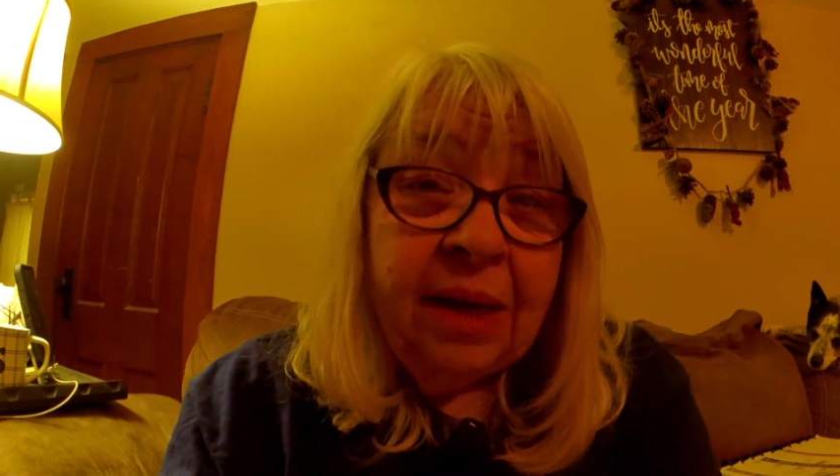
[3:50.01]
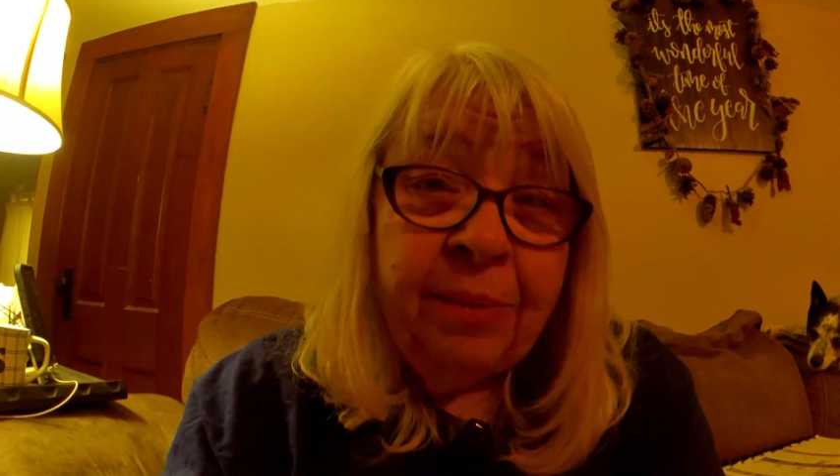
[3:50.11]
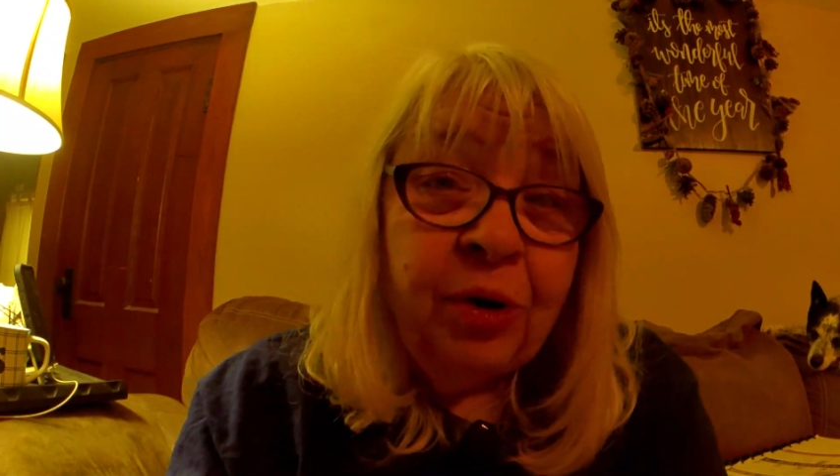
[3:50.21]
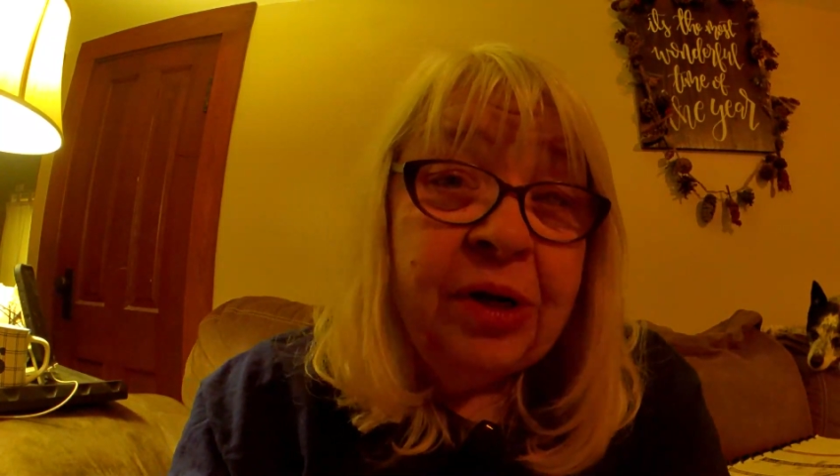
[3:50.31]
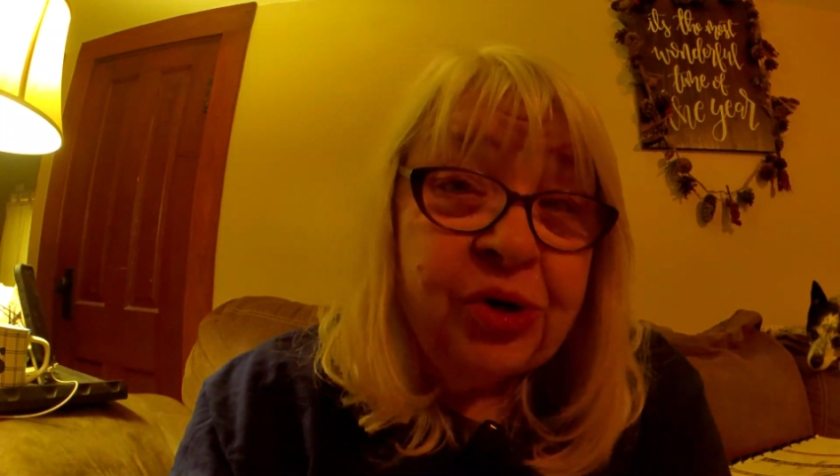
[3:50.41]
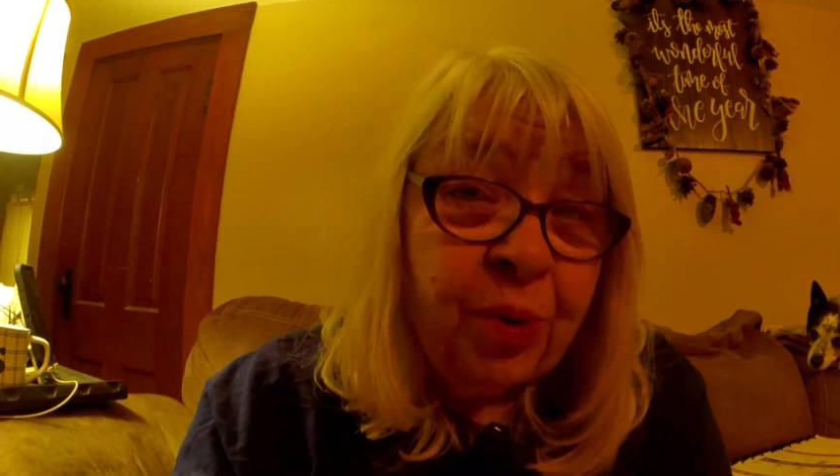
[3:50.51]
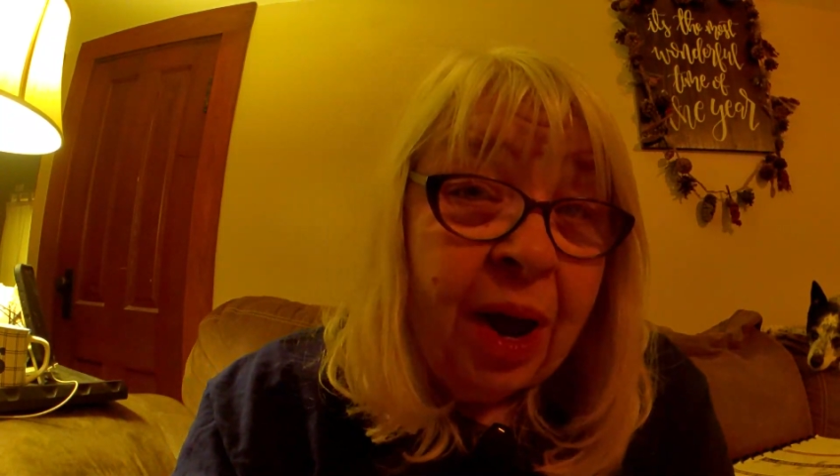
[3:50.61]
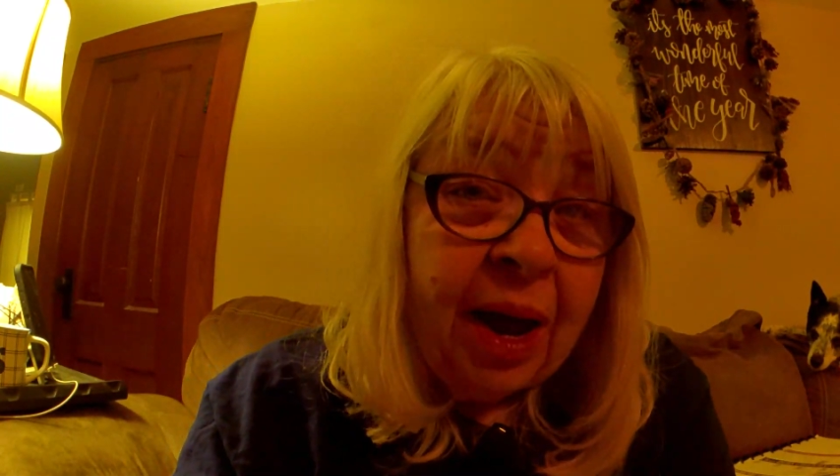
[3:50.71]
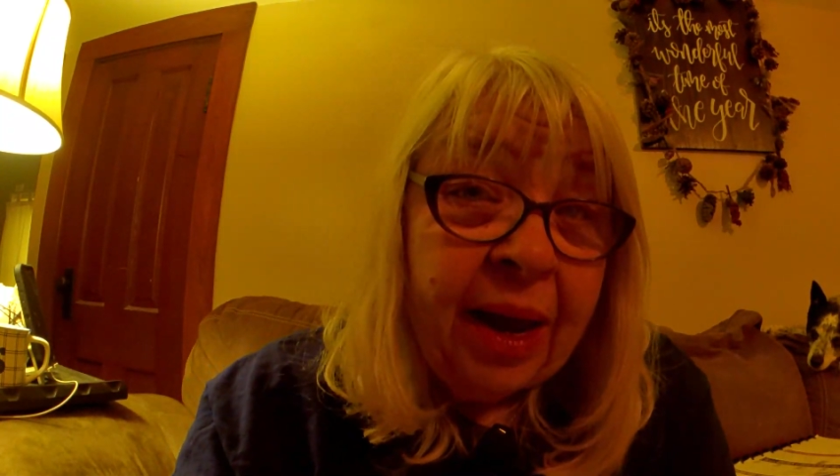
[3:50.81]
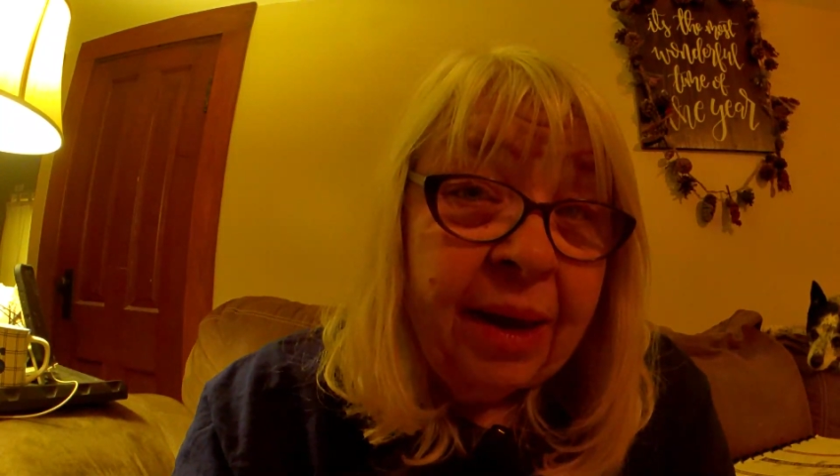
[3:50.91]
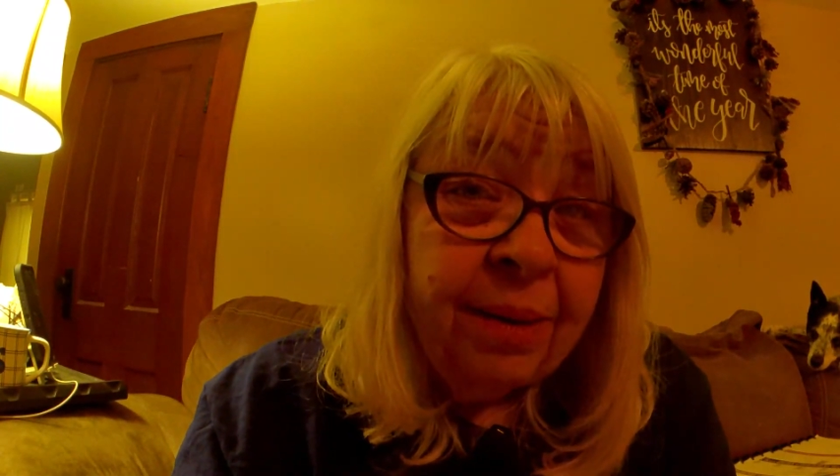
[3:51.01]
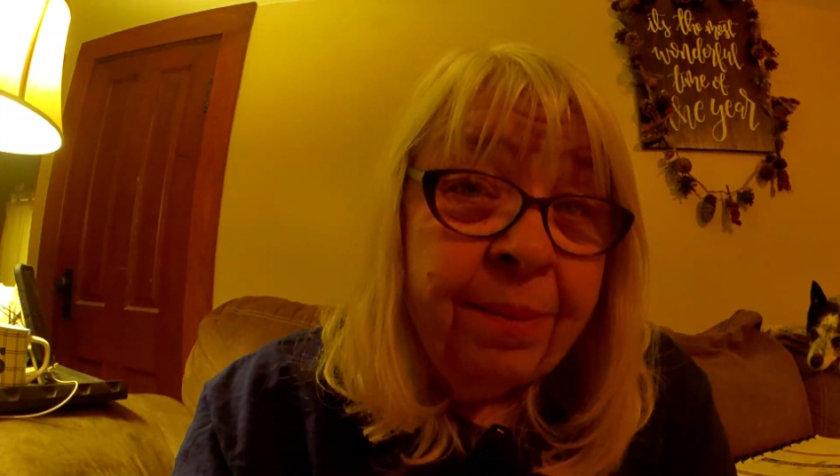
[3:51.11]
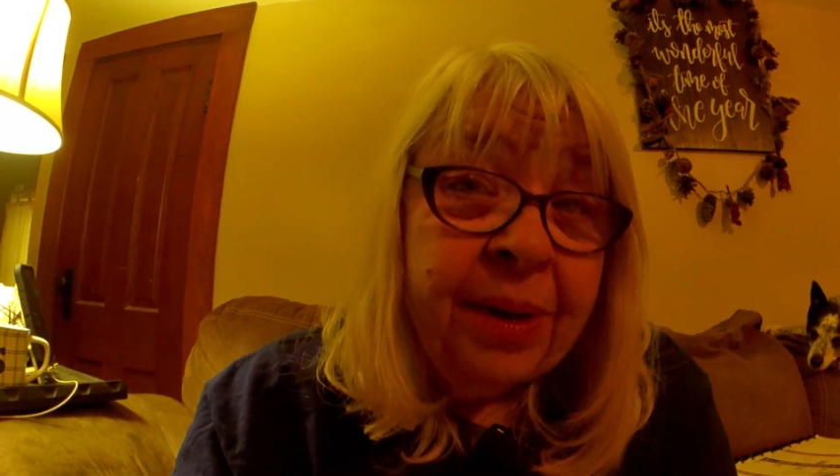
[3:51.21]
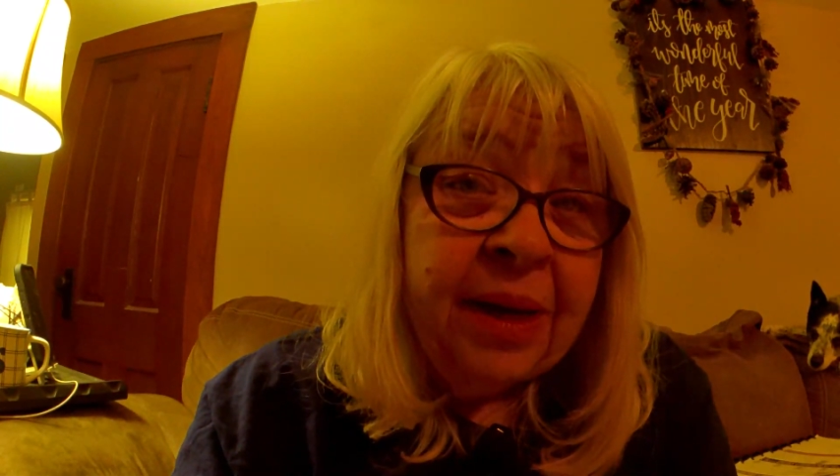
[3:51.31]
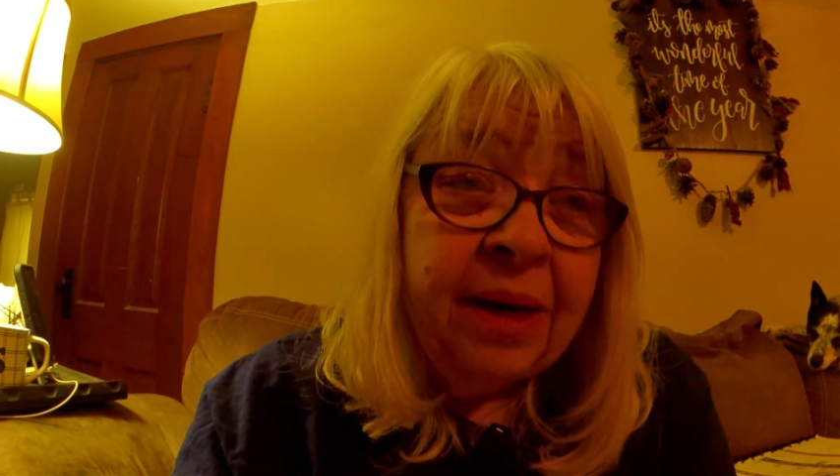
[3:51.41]
I'm going to try,
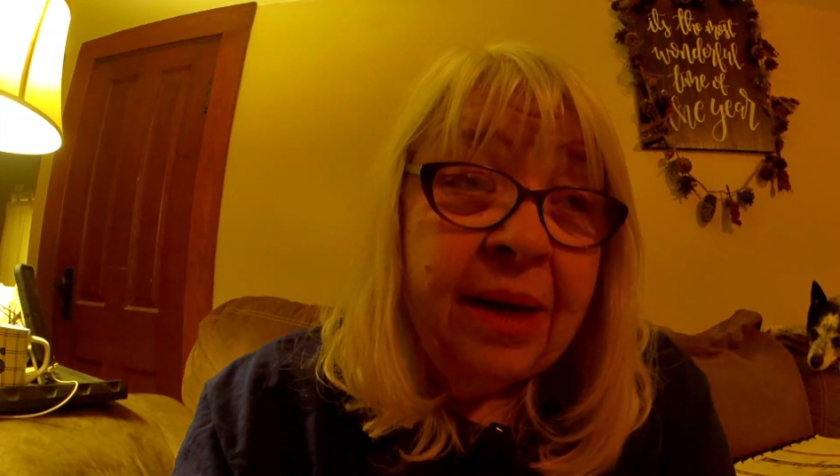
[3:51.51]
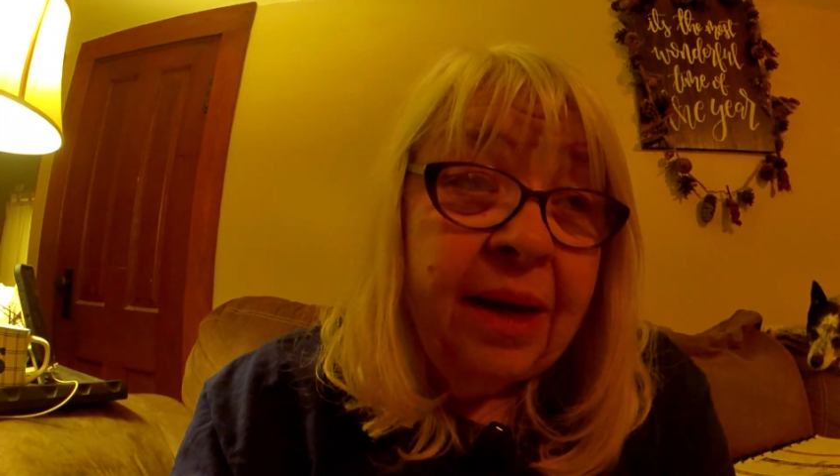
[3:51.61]
but